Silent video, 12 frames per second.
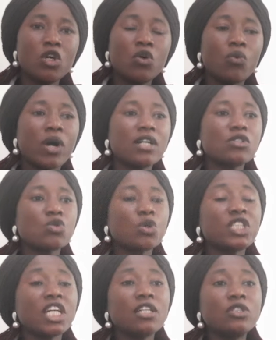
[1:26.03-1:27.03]
While
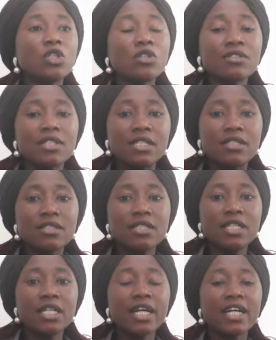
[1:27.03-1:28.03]
social justice
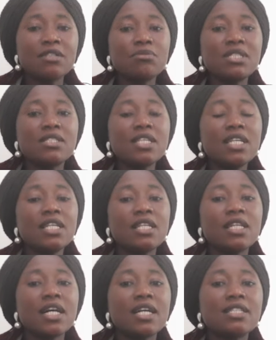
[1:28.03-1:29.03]
can be
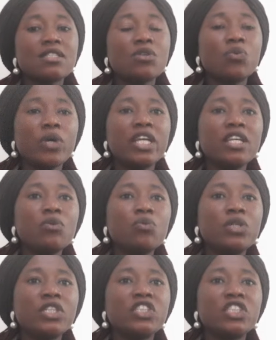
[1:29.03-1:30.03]
seen as a way in
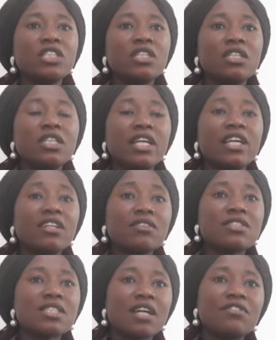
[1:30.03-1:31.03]
which the
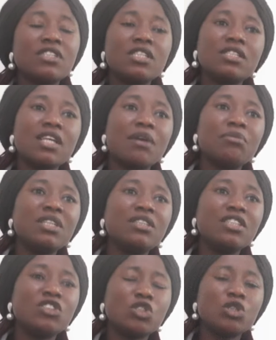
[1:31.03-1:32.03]
health services are being
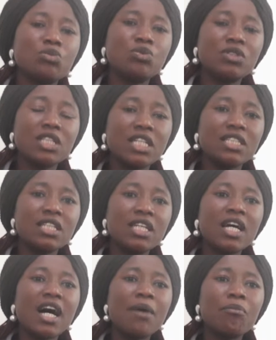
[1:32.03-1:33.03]
distributed
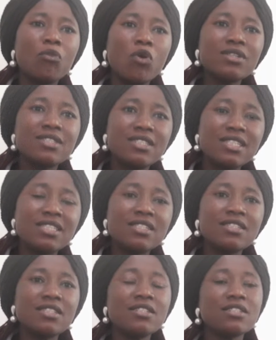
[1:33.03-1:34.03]
among
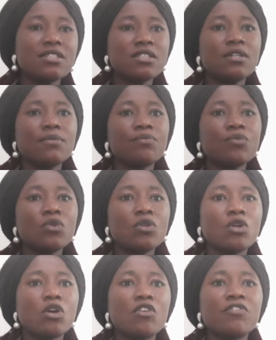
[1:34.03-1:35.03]
citizens
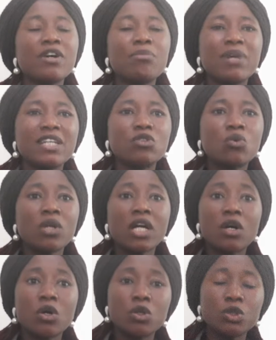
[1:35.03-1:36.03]
of a particular
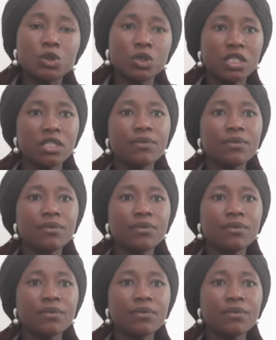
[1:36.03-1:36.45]
country.